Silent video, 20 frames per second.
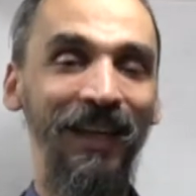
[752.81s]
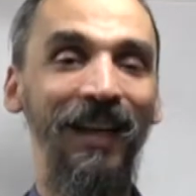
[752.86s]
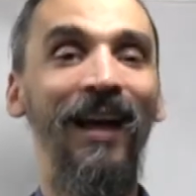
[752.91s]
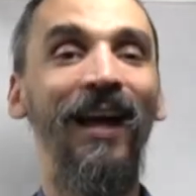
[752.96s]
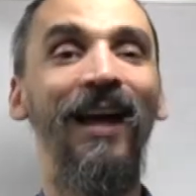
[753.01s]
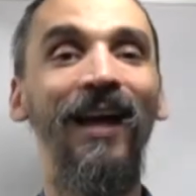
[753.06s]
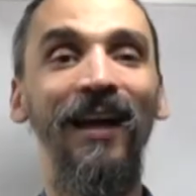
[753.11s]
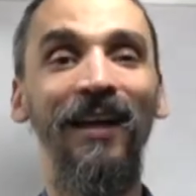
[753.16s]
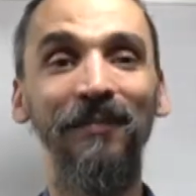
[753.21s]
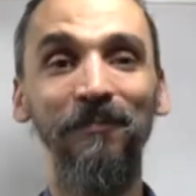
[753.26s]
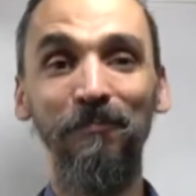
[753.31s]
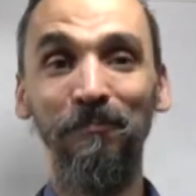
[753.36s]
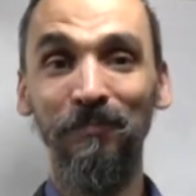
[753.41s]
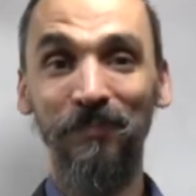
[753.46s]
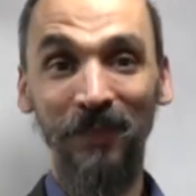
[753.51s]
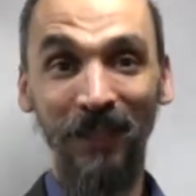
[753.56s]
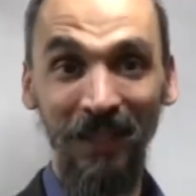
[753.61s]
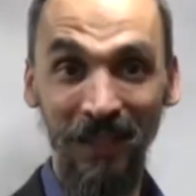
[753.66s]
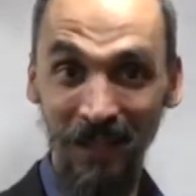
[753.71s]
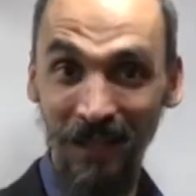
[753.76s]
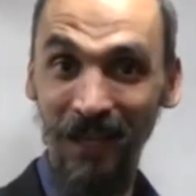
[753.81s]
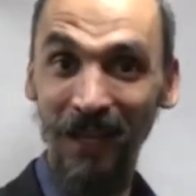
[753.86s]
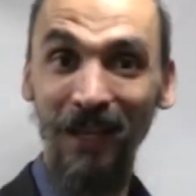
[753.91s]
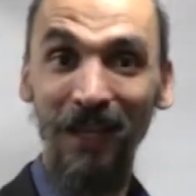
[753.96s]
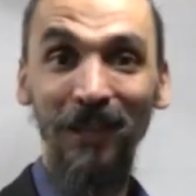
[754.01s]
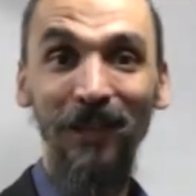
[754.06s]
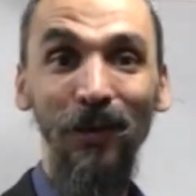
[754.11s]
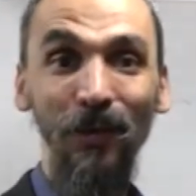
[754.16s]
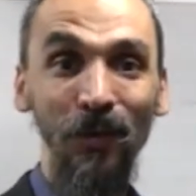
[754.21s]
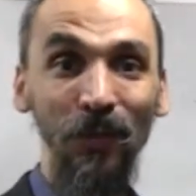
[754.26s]
and
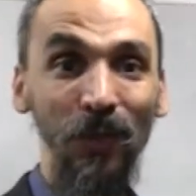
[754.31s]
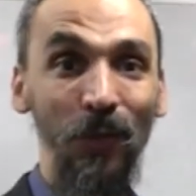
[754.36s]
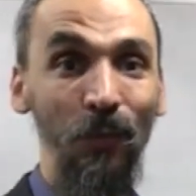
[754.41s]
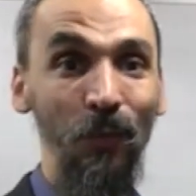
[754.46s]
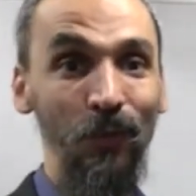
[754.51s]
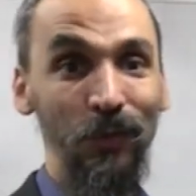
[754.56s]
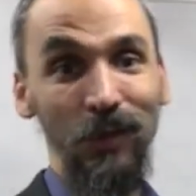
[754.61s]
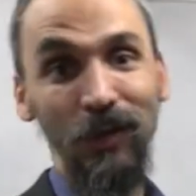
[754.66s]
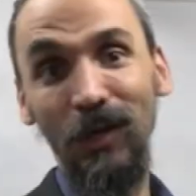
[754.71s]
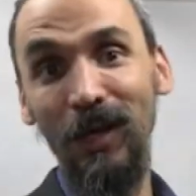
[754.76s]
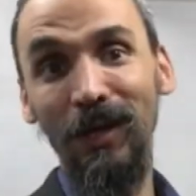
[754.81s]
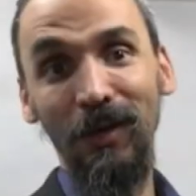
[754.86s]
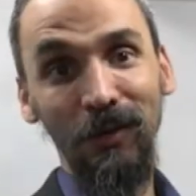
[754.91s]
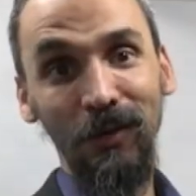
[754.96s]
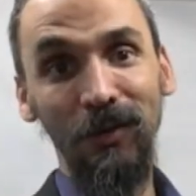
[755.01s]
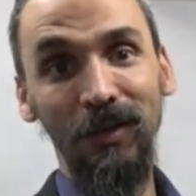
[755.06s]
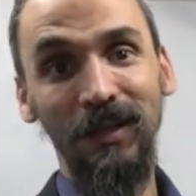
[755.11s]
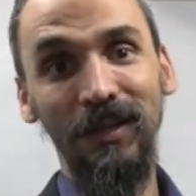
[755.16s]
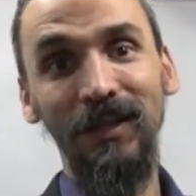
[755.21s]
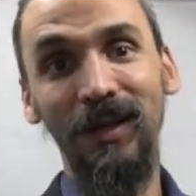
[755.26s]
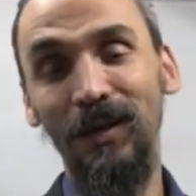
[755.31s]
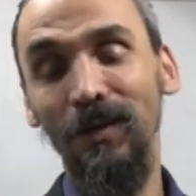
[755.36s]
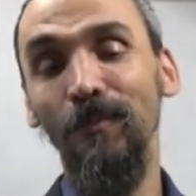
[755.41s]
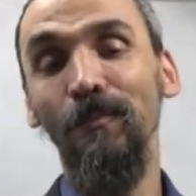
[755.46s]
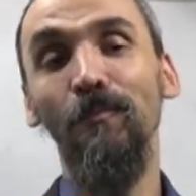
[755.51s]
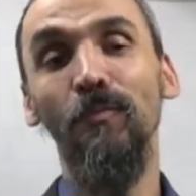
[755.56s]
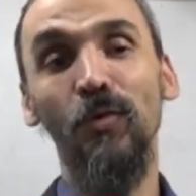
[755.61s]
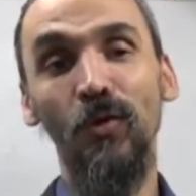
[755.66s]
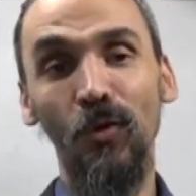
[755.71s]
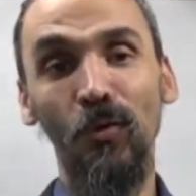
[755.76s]
they are
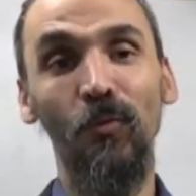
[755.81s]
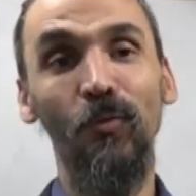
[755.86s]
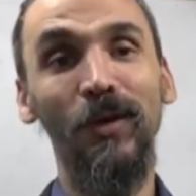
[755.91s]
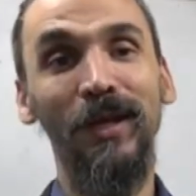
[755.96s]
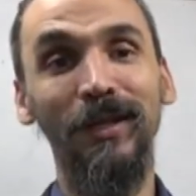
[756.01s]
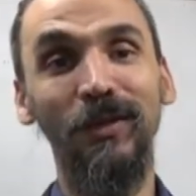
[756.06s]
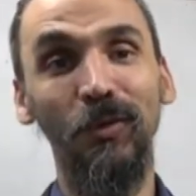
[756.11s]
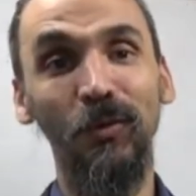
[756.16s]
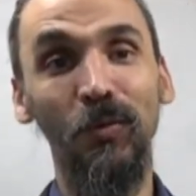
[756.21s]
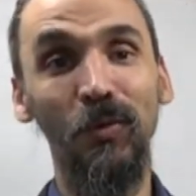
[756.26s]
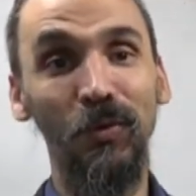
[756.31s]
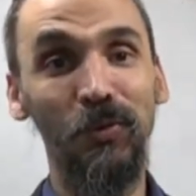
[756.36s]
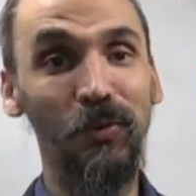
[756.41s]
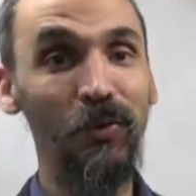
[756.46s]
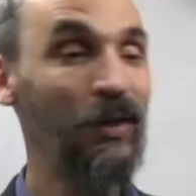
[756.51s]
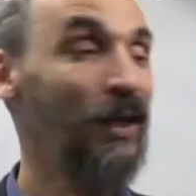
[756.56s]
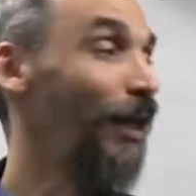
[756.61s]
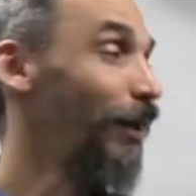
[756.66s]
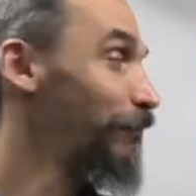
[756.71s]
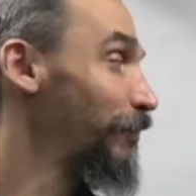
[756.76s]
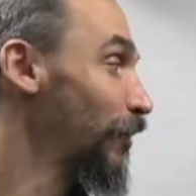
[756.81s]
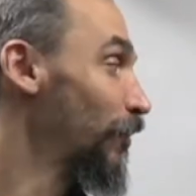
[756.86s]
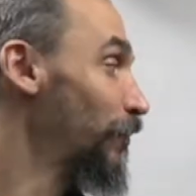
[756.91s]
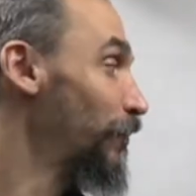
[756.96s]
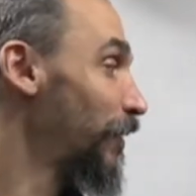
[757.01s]
more willing to help you.